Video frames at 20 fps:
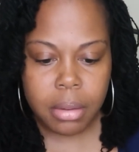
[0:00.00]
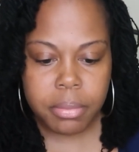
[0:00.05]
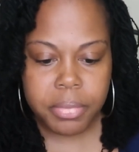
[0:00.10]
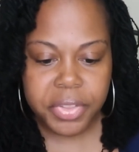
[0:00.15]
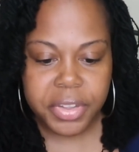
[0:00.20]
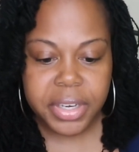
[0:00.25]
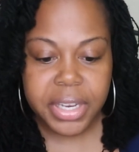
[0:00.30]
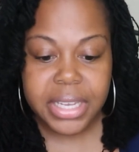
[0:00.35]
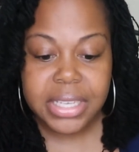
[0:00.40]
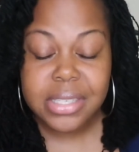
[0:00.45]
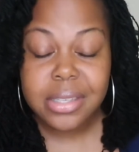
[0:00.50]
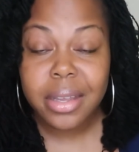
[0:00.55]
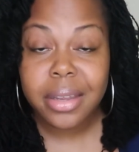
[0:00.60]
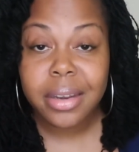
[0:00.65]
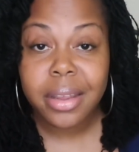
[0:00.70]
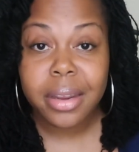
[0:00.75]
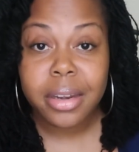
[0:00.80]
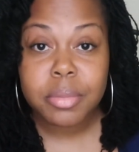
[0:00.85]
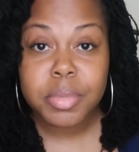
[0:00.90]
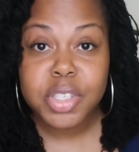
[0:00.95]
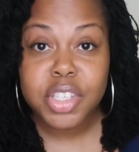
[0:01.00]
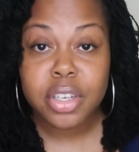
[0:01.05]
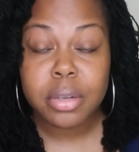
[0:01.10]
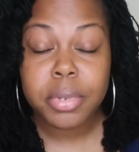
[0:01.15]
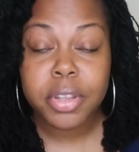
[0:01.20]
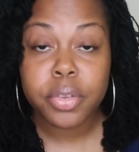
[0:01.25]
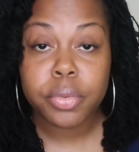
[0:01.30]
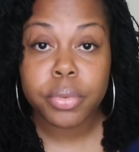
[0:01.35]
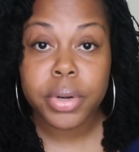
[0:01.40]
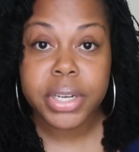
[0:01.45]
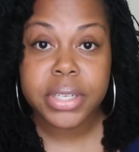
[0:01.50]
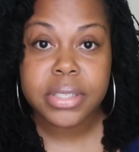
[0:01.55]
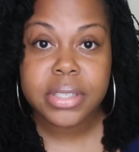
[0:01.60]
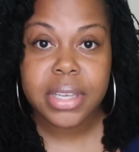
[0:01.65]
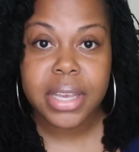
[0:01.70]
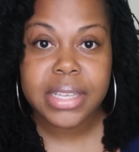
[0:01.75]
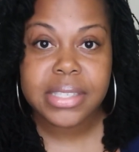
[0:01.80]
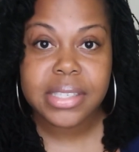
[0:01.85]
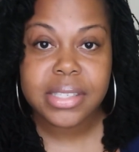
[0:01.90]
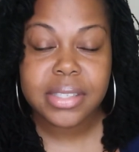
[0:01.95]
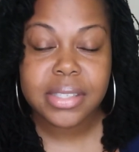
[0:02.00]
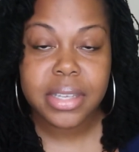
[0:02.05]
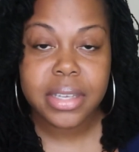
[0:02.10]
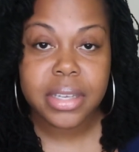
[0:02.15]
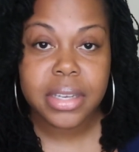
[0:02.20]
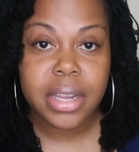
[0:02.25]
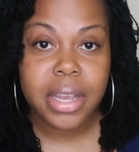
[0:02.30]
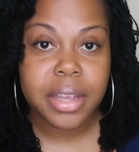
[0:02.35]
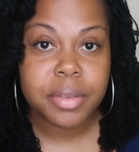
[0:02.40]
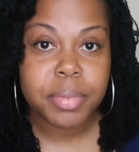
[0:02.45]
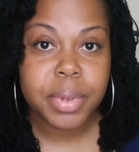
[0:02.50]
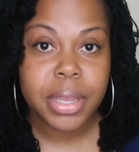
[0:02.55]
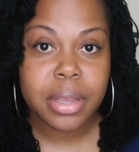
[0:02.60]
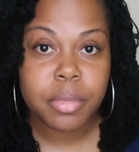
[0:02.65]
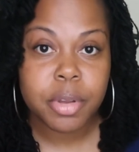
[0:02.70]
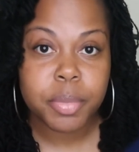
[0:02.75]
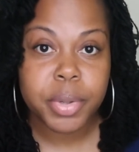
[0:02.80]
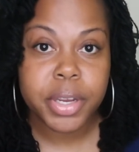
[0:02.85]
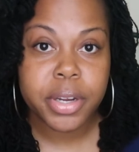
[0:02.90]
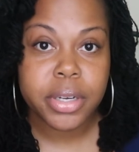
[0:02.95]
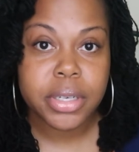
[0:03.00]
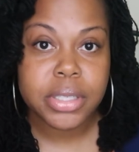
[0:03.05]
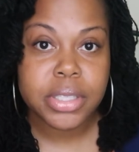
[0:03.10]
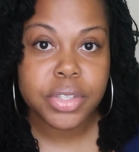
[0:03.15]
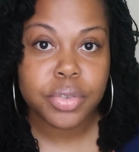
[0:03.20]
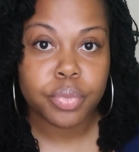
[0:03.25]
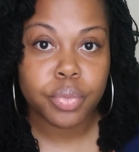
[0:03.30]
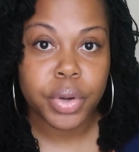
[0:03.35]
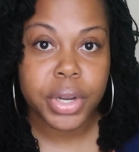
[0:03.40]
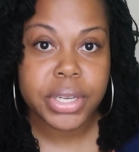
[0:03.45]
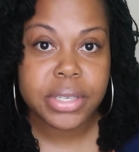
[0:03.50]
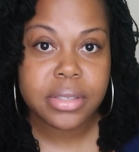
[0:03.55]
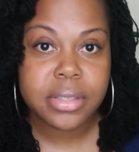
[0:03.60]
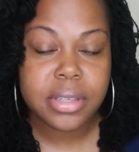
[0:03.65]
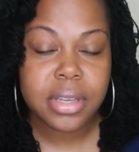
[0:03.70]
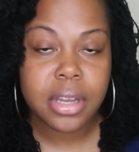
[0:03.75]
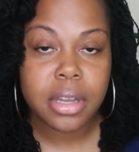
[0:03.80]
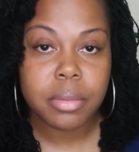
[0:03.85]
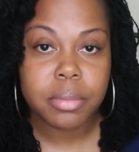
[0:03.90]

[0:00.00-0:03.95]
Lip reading: The next line item is going to be the rent. As I said, I pay my parents rent